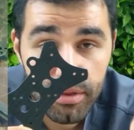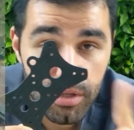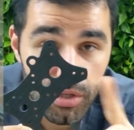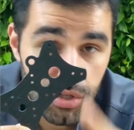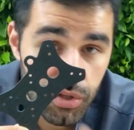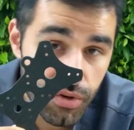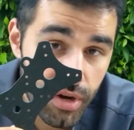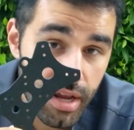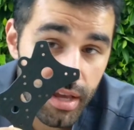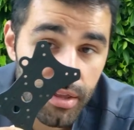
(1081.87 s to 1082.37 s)
the
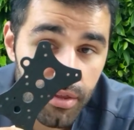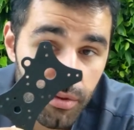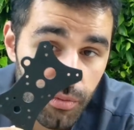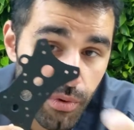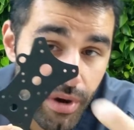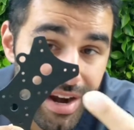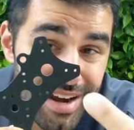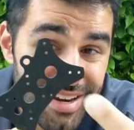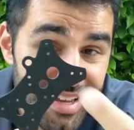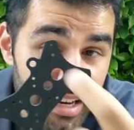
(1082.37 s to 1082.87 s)
strength
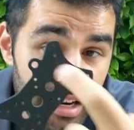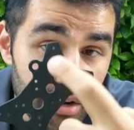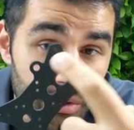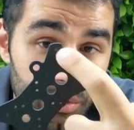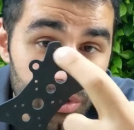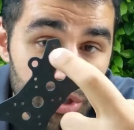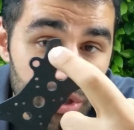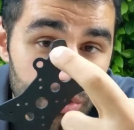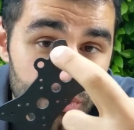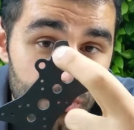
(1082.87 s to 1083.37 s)
where I need it,
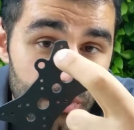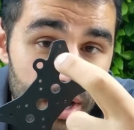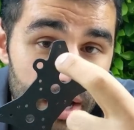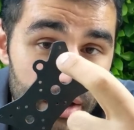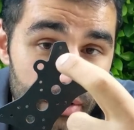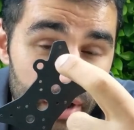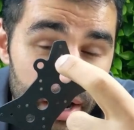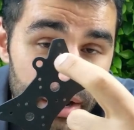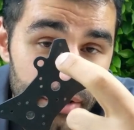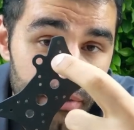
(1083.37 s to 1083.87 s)
which is right
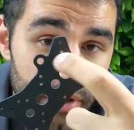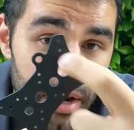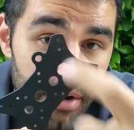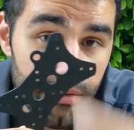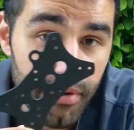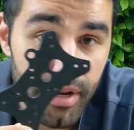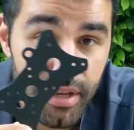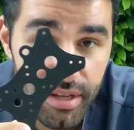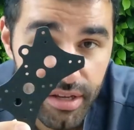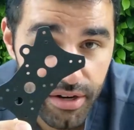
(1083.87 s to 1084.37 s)

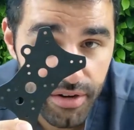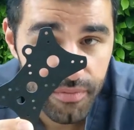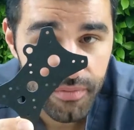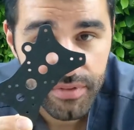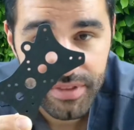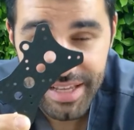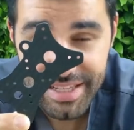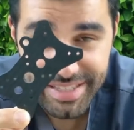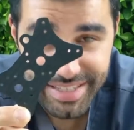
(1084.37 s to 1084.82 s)
here. That's